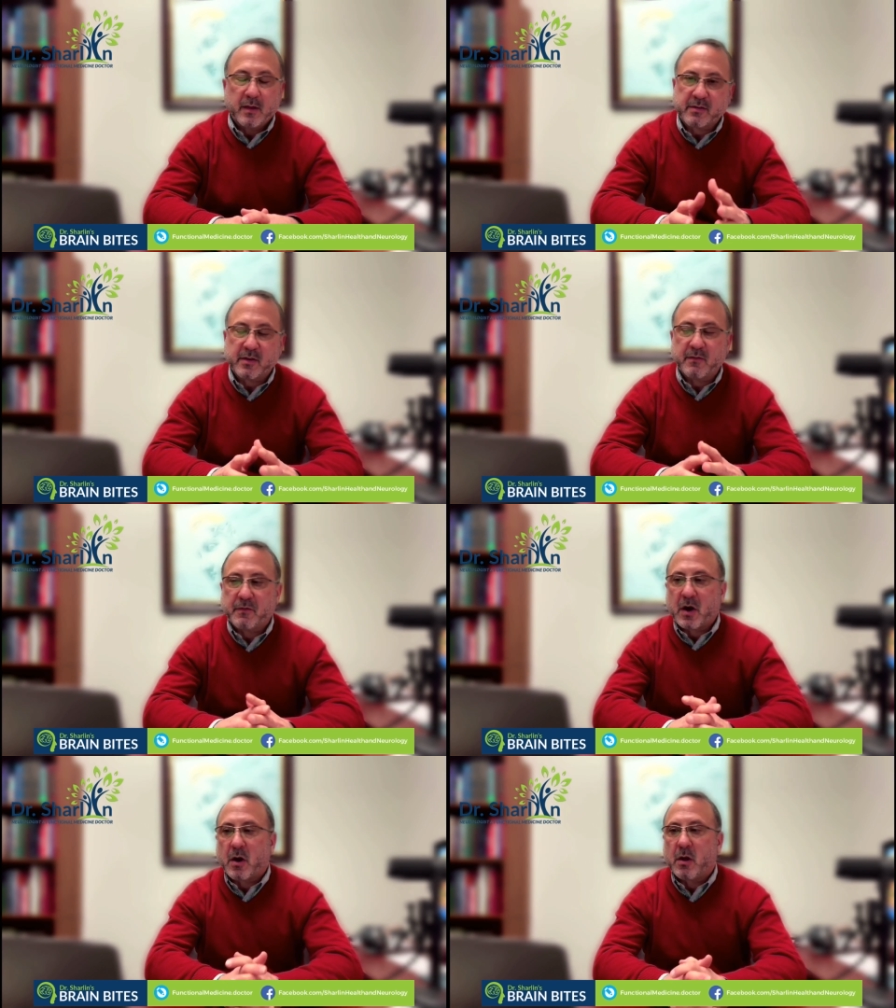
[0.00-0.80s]
This
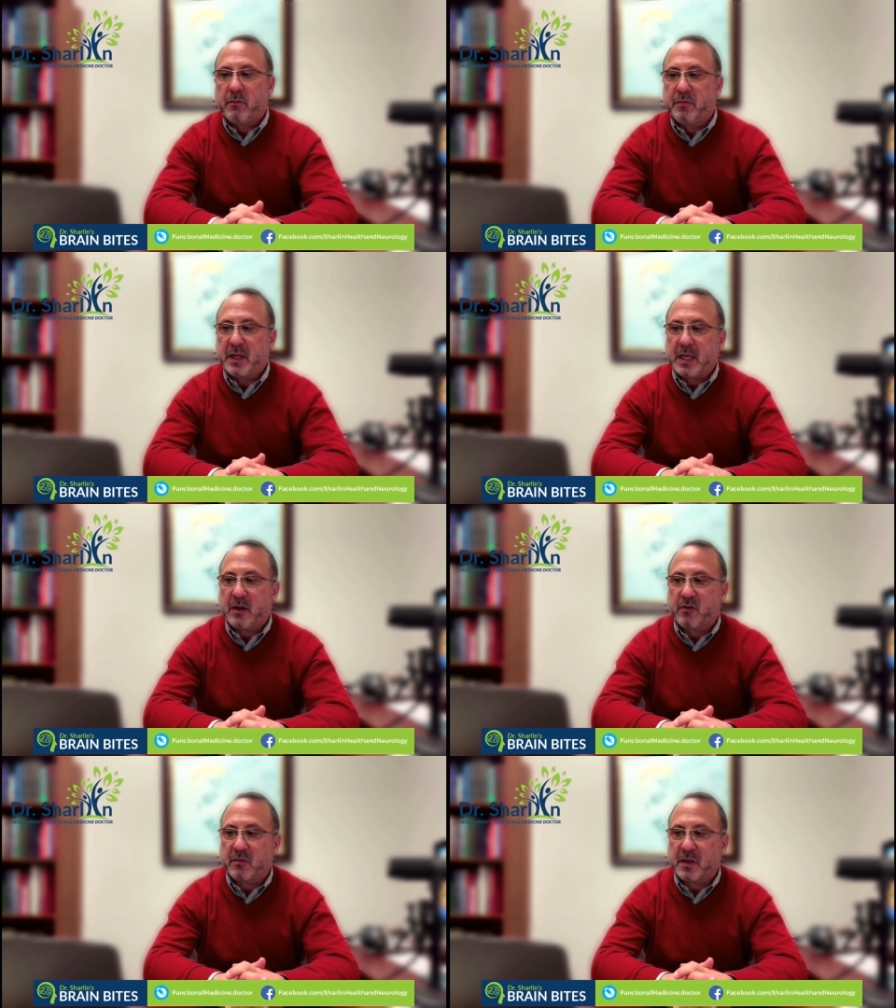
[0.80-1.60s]
involved
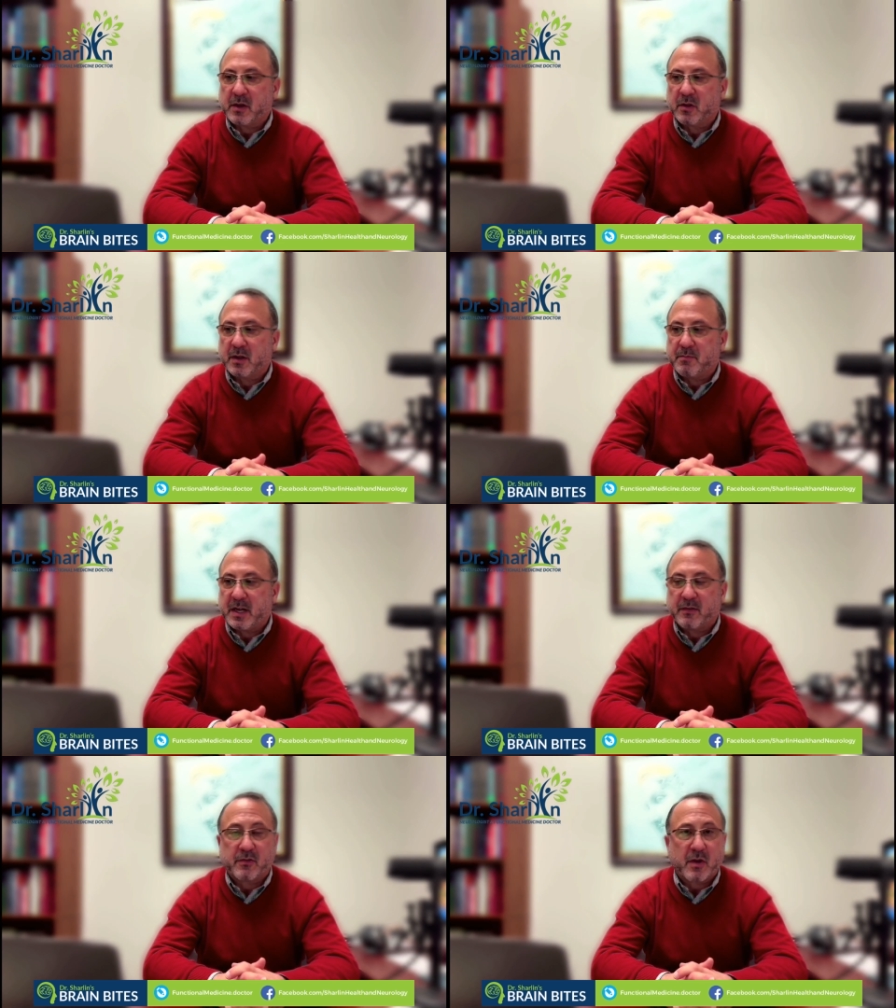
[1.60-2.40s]
the intrathecal
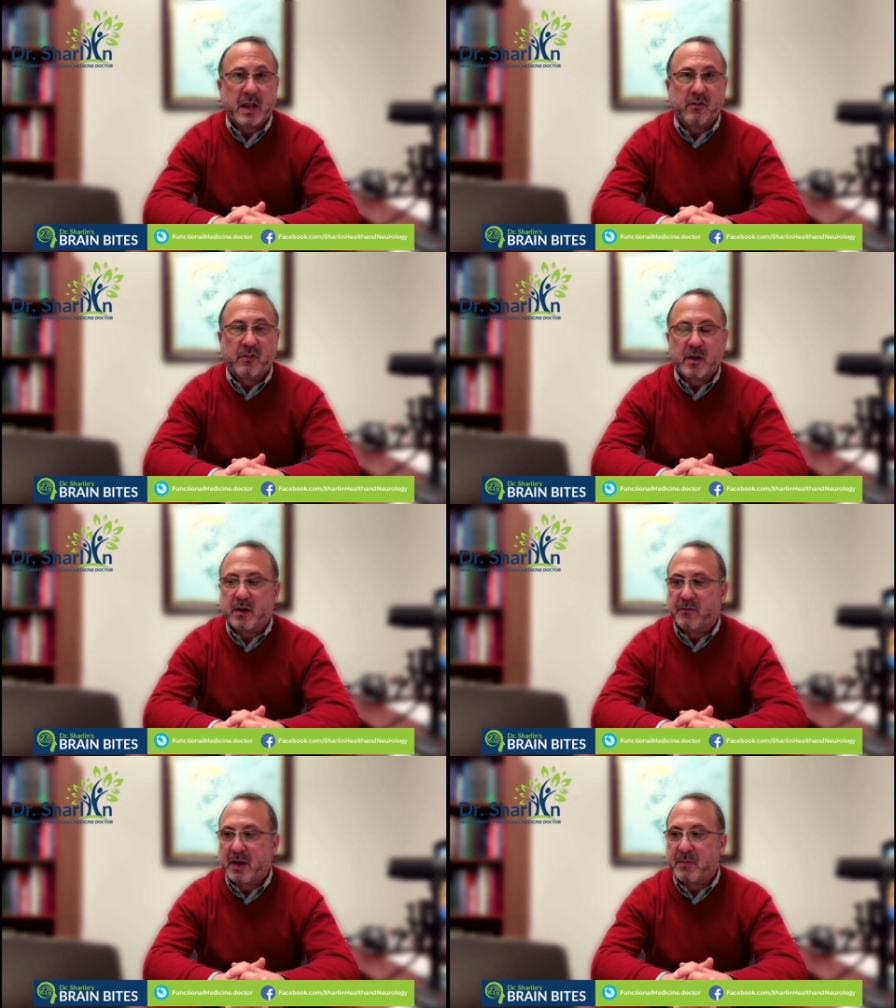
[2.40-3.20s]

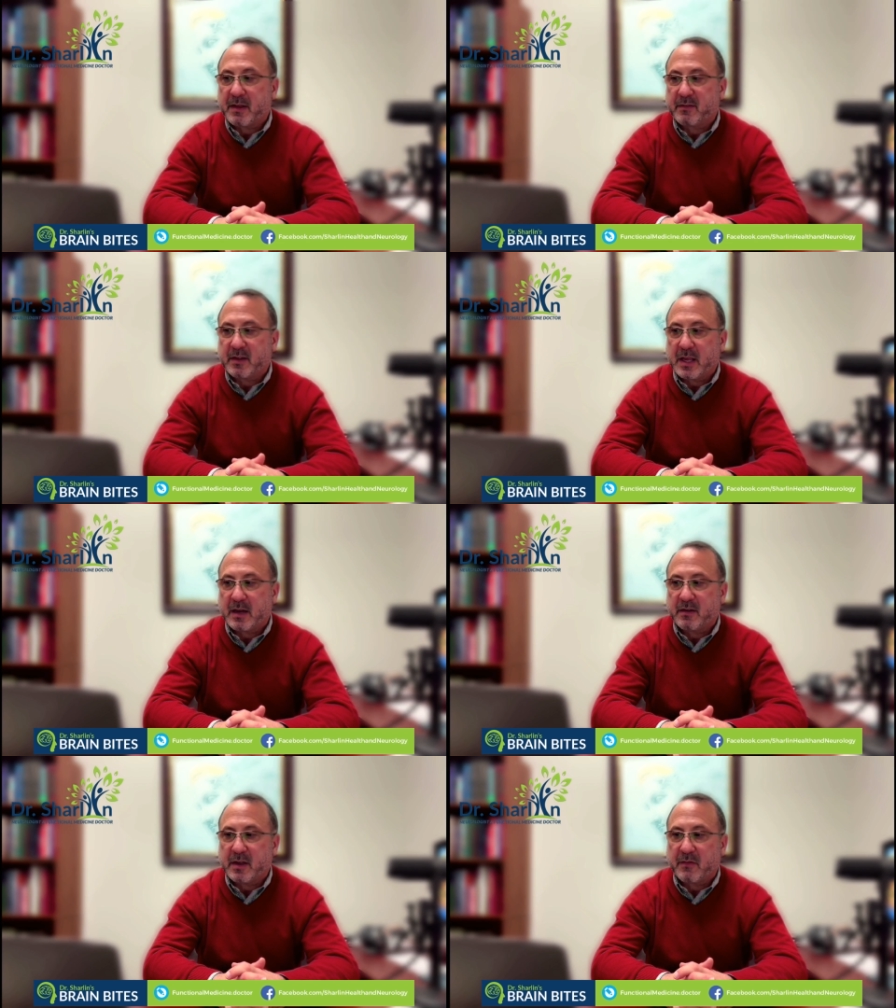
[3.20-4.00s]
administration of
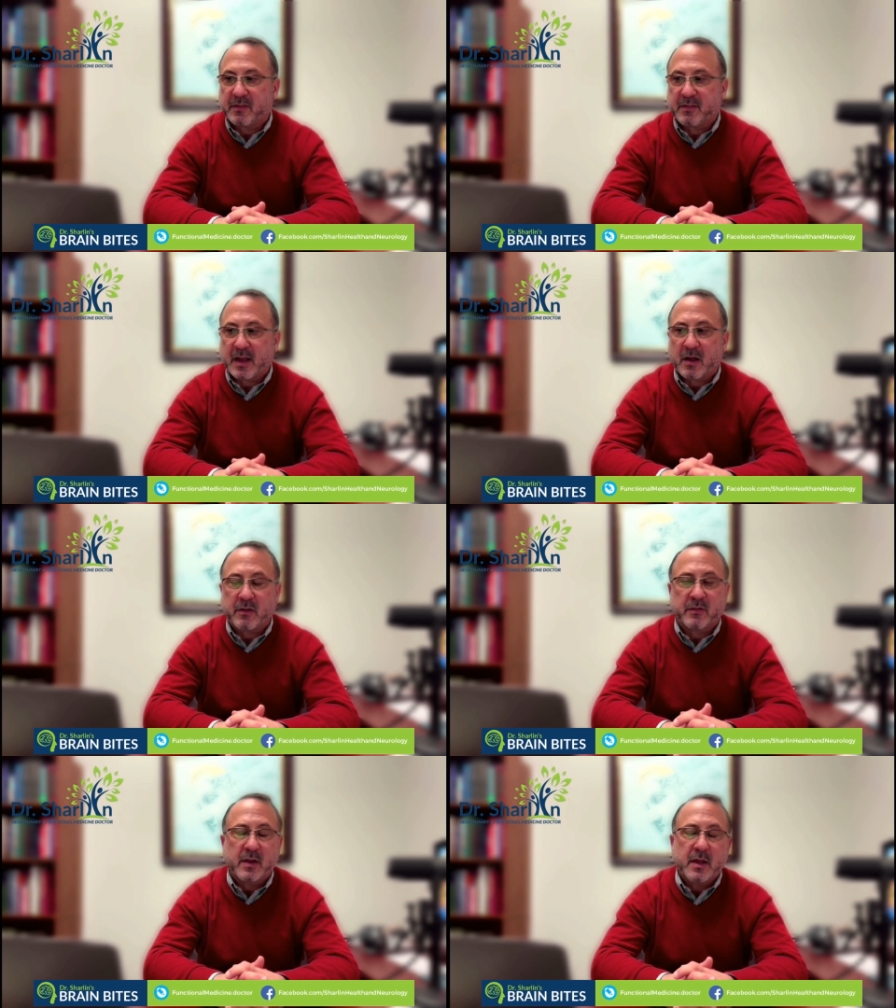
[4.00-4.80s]
MSC-NTF
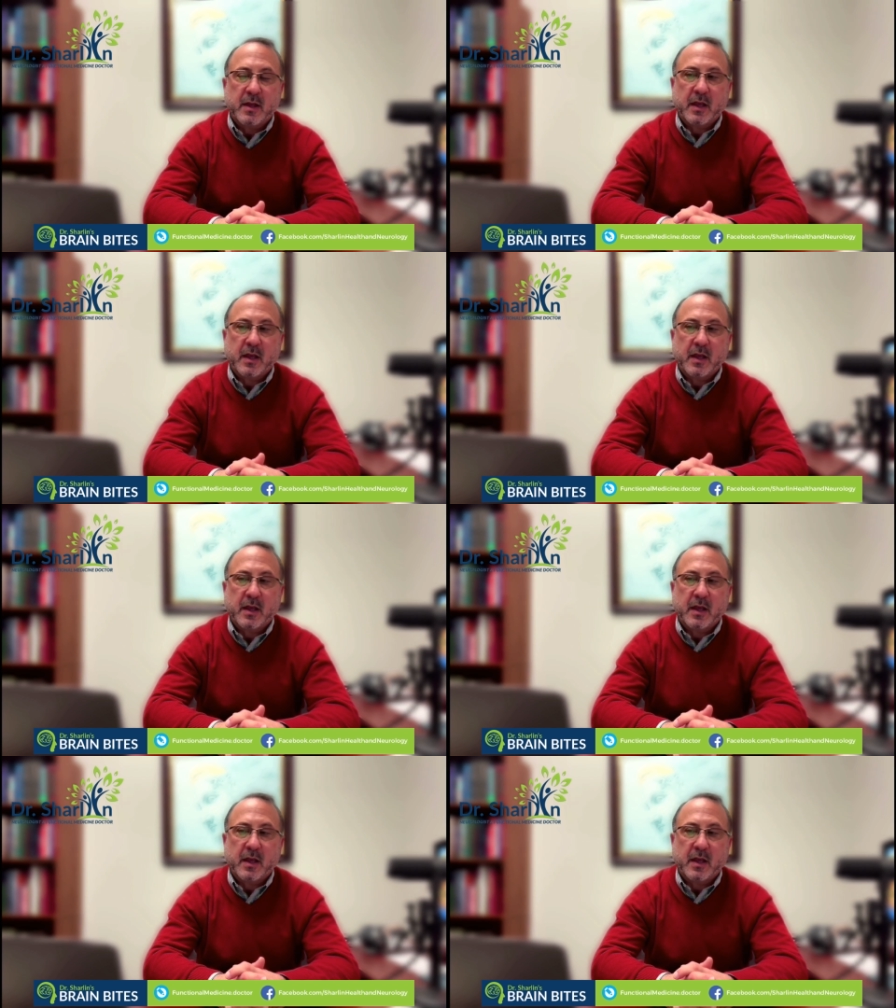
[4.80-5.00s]
cells